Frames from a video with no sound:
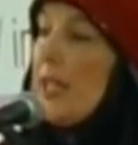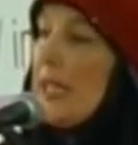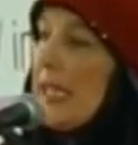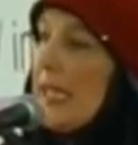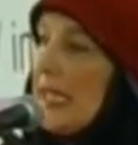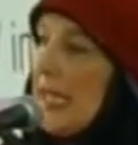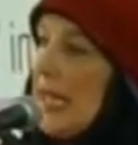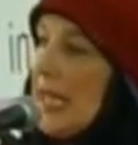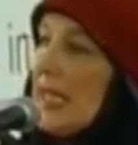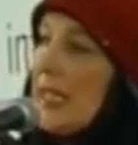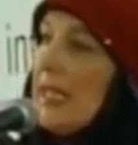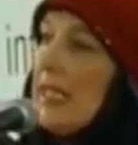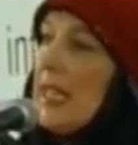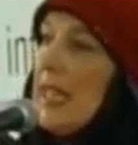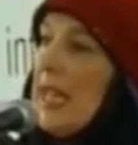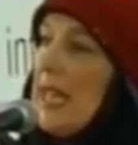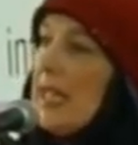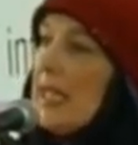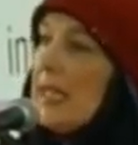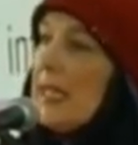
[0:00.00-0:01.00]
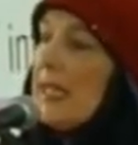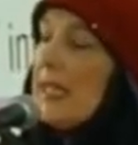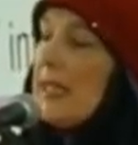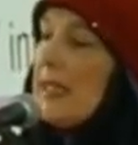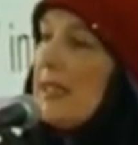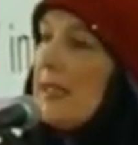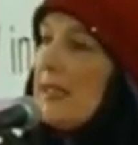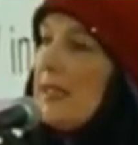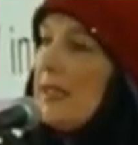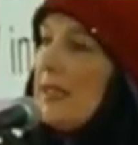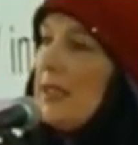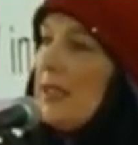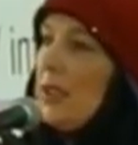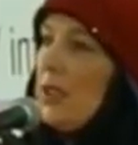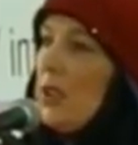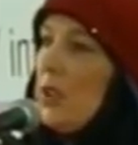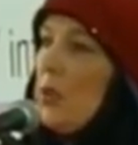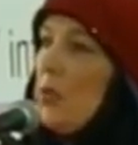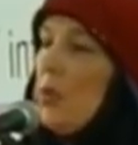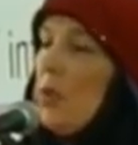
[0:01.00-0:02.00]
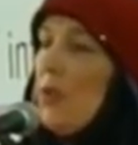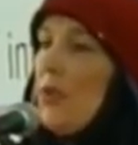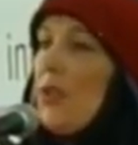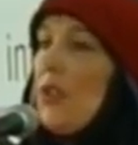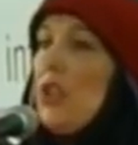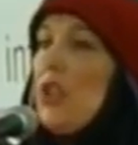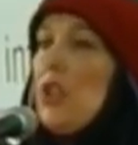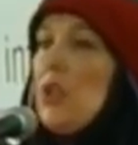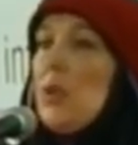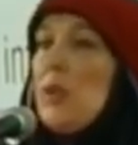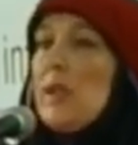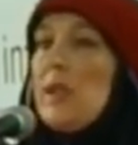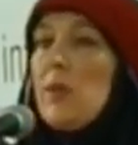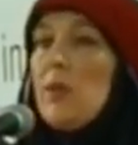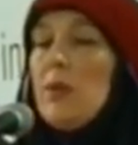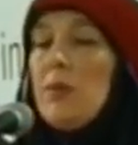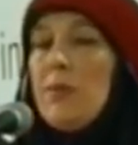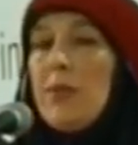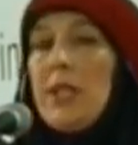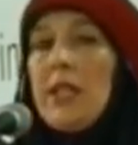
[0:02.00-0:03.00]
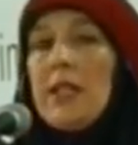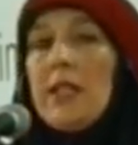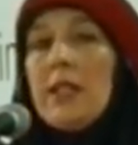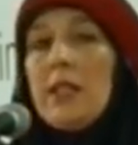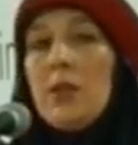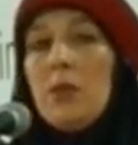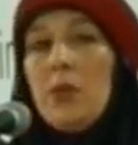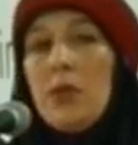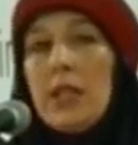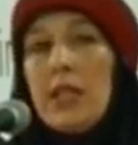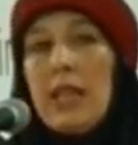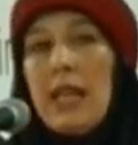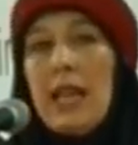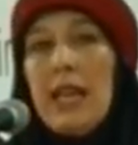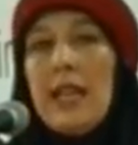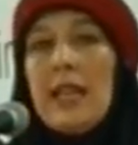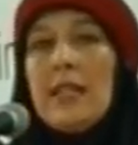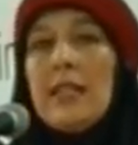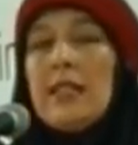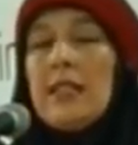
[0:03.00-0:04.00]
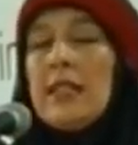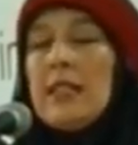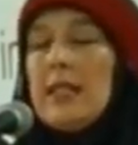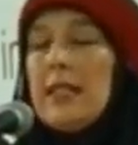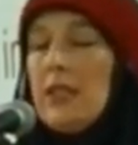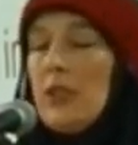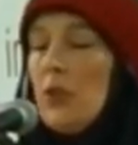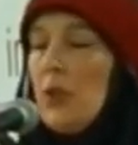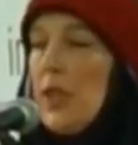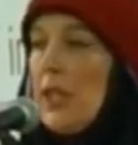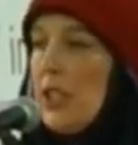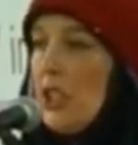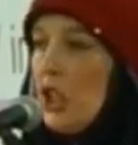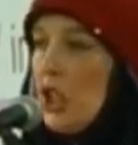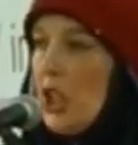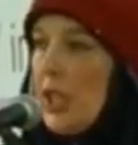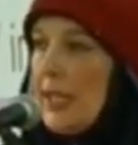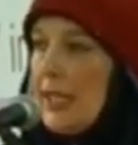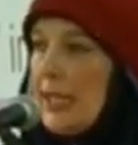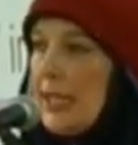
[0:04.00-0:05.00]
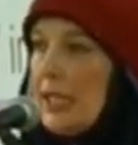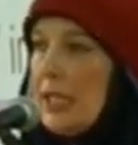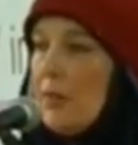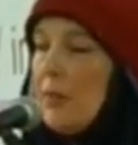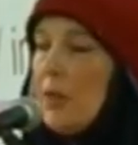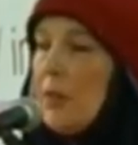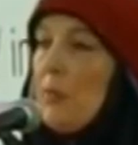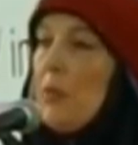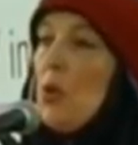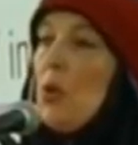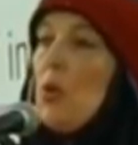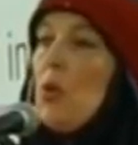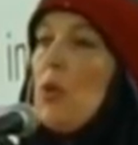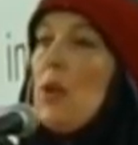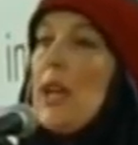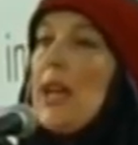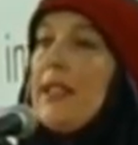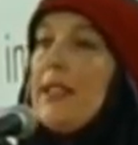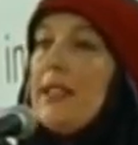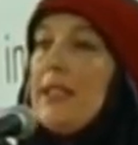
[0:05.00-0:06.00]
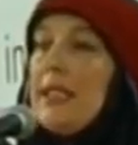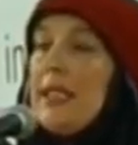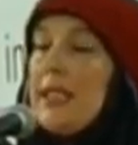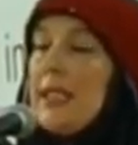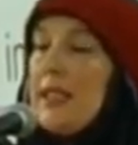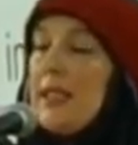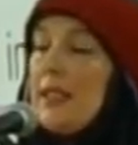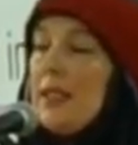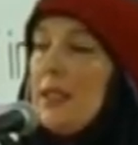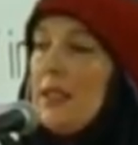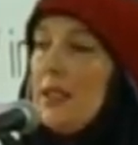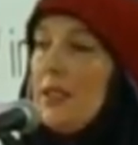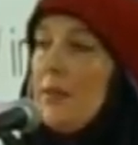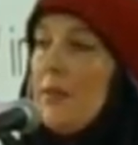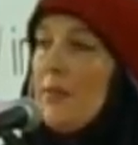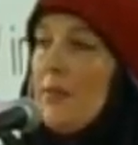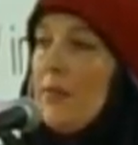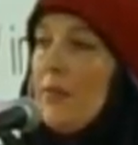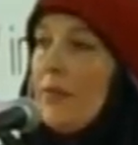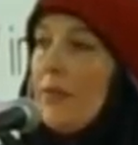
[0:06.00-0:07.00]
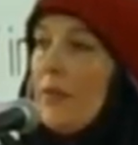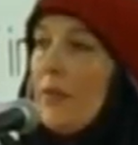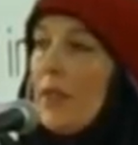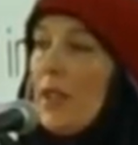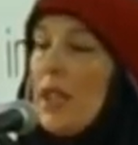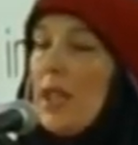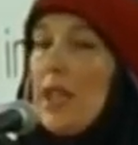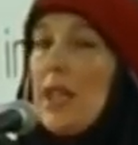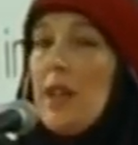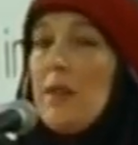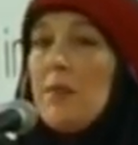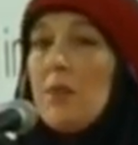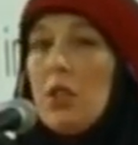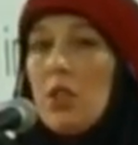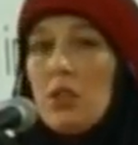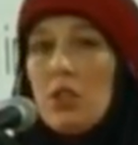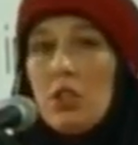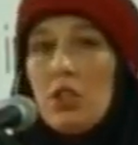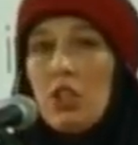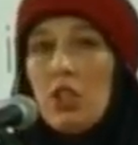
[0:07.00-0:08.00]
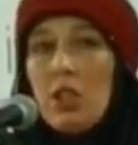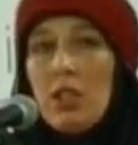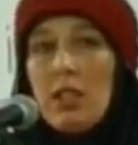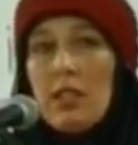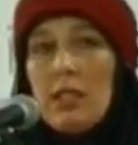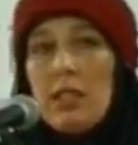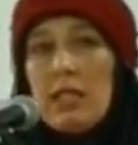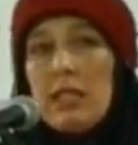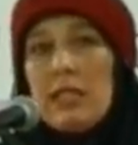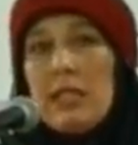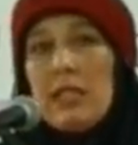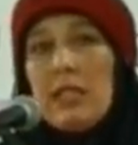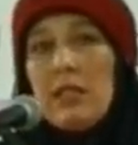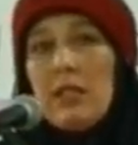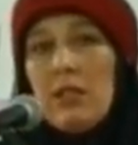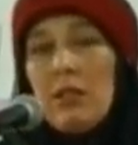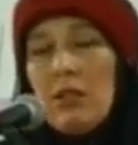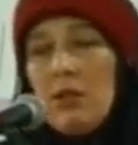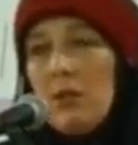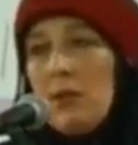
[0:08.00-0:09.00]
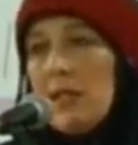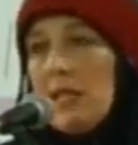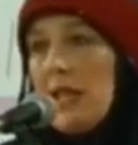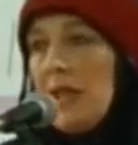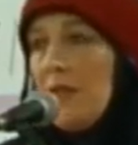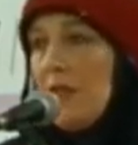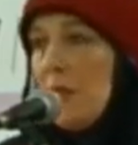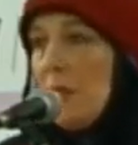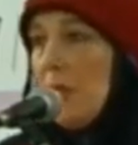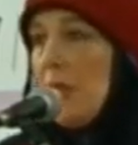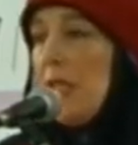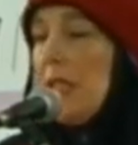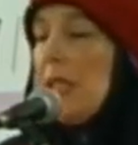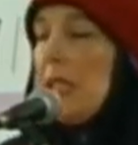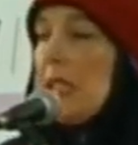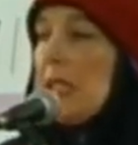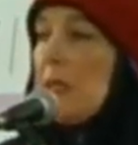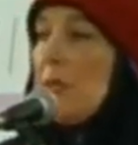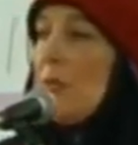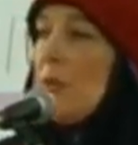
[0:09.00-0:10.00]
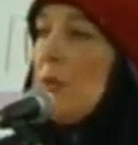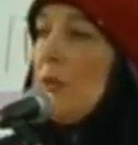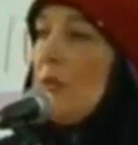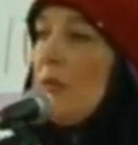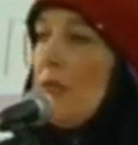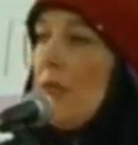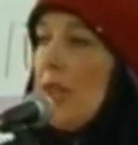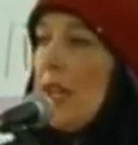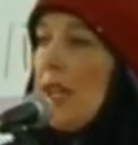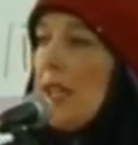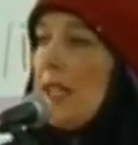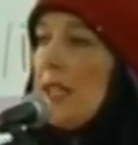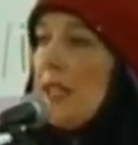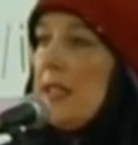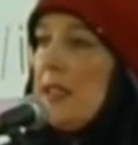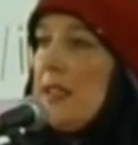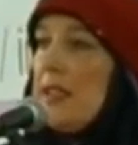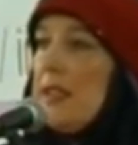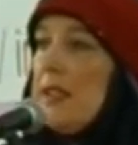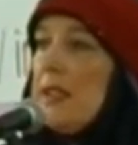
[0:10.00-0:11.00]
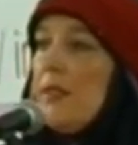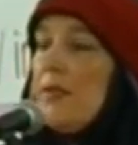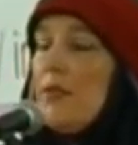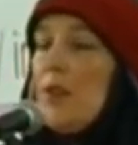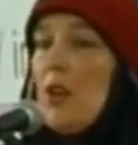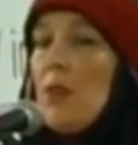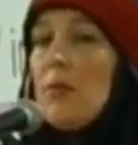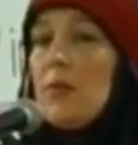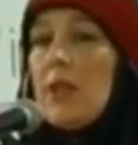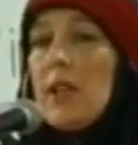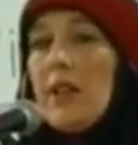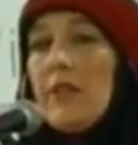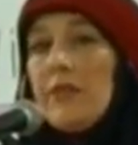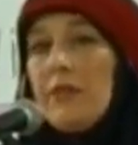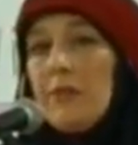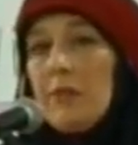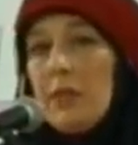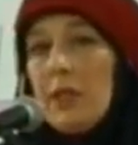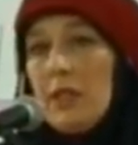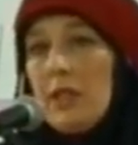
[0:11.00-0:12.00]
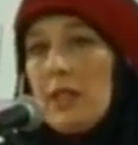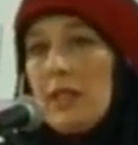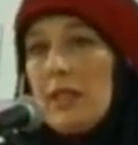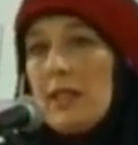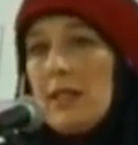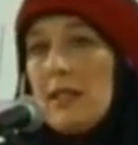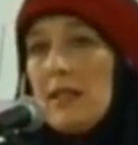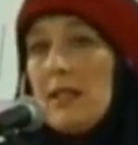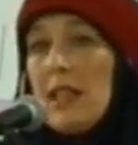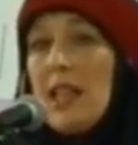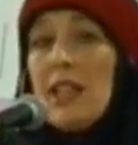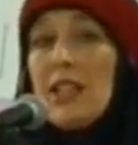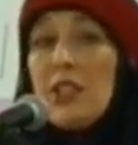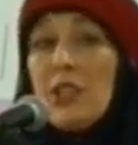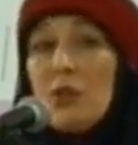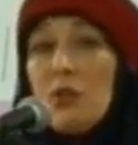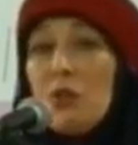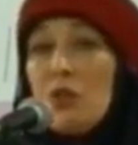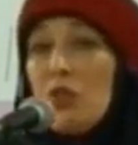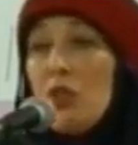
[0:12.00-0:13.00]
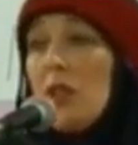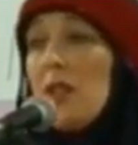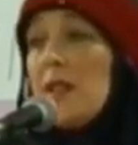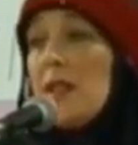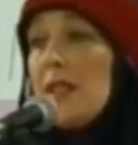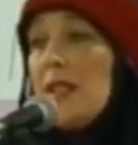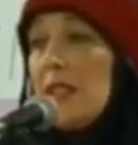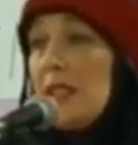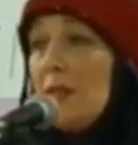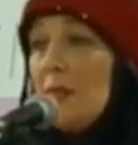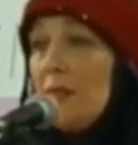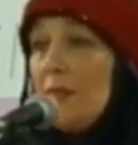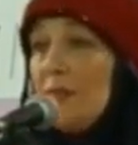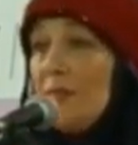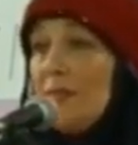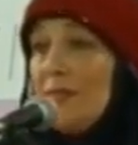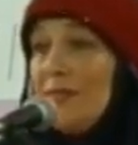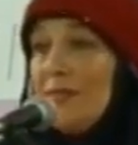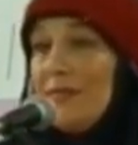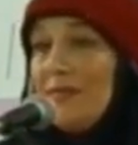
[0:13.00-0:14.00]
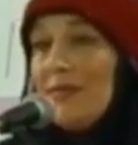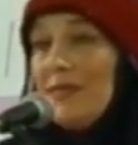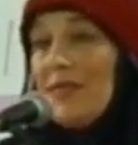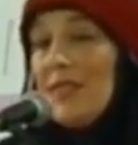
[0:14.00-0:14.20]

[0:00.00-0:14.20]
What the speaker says: trying to second guess what the news would be at the weekend. You get a chance to be more analytical. And I'm not a journalist who has ever been spoon-fed from governments. I don't trust them.